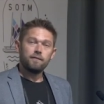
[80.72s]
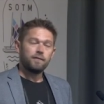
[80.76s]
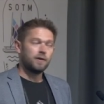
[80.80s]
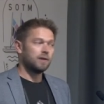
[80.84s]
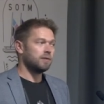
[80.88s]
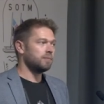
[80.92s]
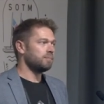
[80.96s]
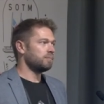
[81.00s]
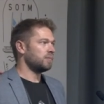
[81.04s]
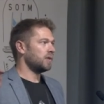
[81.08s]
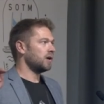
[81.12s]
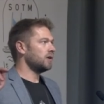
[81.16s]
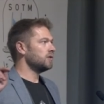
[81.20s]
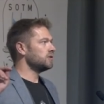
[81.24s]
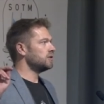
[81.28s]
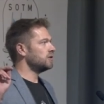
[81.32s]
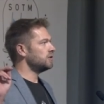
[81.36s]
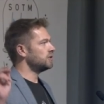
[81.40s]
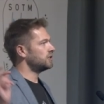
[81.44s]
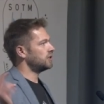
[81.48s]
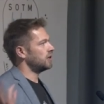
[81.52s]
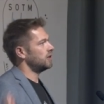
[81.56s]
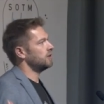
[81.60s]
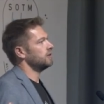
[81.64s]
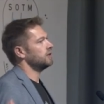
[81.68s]
For those
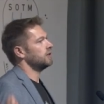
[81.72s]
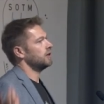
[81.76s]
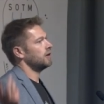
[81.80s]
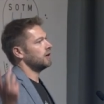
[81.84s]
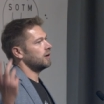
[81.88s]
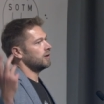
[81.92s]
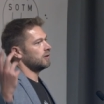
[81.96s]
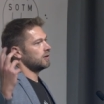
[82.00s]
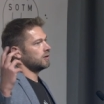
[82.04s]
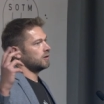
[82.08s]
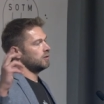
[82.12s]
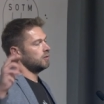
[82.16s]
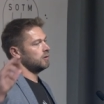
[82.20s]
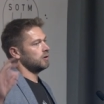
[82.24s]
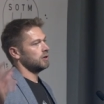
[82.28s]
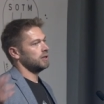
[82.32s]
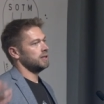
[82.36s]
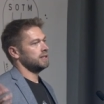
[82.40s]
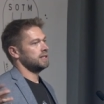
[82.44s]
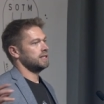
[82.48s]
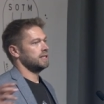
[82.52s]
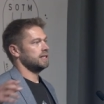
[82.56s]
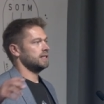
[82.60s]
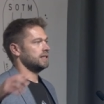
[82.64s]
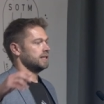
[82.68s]
who don't know,
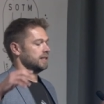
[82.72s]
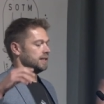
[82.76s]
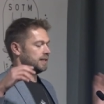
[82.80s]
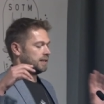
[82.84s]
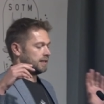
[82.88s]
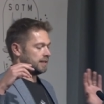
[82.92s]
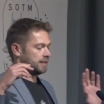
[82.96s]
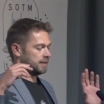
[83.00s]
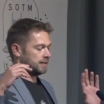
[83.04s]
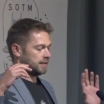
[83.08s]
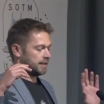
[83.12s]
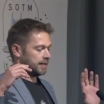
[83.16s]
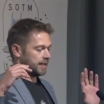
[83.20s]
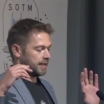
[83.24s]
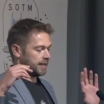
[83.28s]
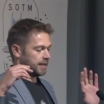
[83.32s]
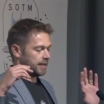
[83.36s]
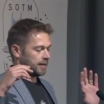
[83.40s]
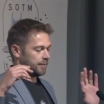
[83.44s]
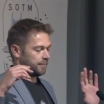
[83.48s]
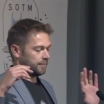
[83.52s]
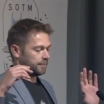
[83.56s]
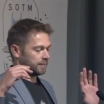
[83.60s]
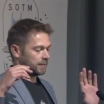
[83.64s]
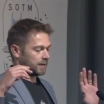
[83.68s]
Koordinates is a,
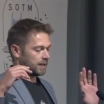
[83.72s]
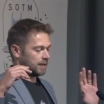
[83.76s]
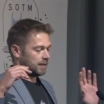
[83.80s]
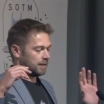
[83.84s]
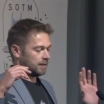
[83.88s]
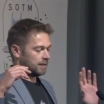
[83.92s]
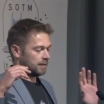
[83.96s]
um,